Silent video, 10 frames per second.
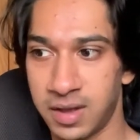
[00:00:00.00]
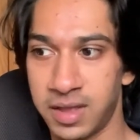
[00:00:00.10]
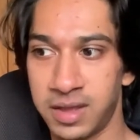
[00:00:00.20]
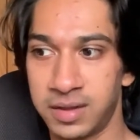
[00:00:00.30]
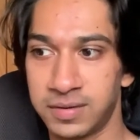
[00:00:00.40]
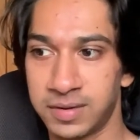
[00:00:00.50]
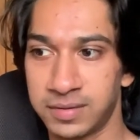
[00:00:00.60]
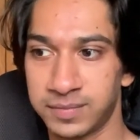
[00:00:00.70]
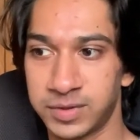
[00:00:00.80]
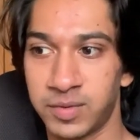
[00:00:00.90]
and
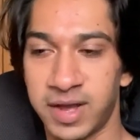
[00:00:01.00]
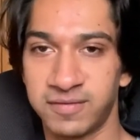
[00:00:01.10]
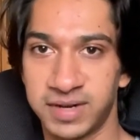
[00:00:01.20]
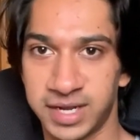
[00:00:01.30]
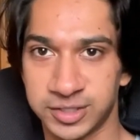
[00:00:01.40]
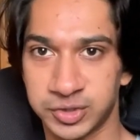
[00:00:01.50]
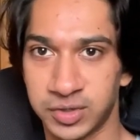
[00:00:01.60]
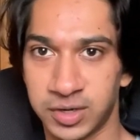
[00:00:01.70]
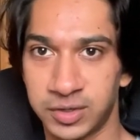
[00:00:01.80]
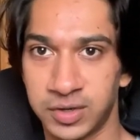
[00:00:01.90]
you have that
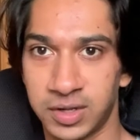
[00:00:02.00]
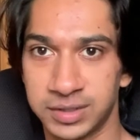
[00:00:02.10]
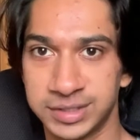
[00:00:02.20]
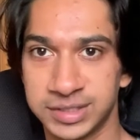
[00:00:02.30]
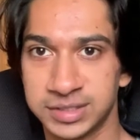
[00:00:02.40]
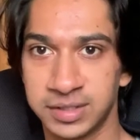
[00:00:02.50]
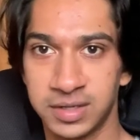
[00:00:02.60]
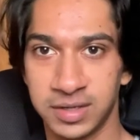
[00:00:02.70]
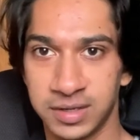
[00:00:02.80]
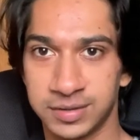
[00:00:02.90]
extra
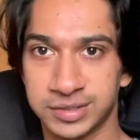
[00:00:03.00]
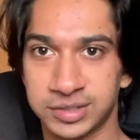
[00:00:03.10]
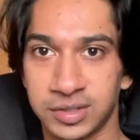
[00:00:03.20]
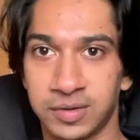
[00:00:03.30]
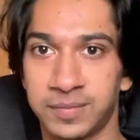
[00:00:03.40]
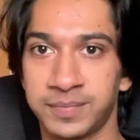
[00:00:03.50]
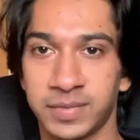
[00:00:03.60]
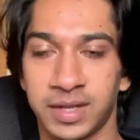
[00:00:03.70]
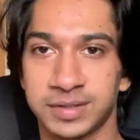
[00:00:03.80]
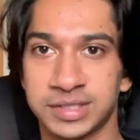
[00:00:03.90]
$100. So
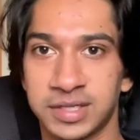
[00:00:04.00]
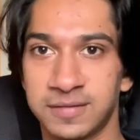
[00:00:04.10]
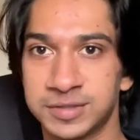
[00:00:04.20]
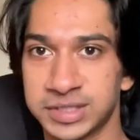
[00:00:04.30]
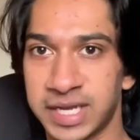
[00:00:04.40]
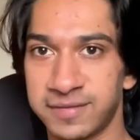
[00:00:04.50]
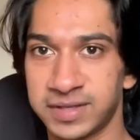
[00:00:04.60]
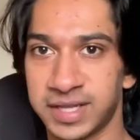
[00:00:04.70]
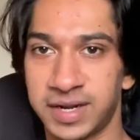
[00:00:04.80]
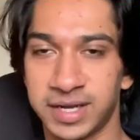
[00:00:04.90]
instead of just
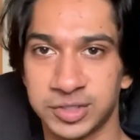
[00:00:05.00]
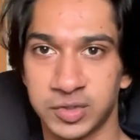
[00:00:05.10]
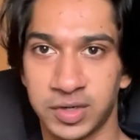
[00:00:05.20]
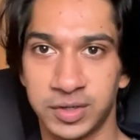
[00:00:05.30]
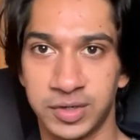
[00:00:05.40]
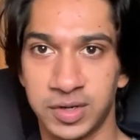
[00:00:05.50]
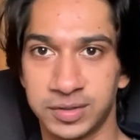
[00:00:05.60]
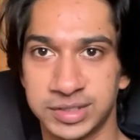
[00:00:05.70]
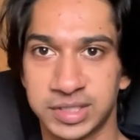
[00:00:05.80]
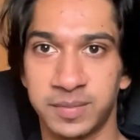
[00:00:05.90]
having that extra
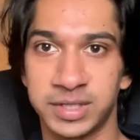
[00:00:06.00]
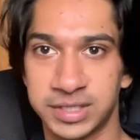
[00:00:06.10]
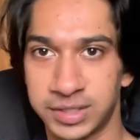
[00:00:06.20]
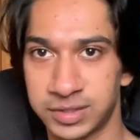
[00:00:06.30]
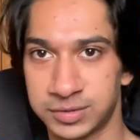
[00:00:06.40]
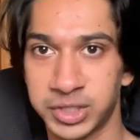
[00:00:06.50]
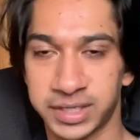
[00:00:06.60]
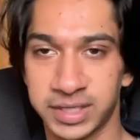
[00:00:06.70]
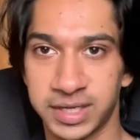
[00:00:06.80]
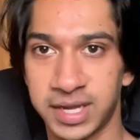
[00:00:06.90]
$100 come into your
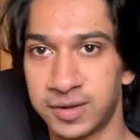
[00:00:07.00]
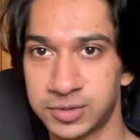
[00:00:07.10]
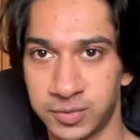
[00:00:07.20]
checking account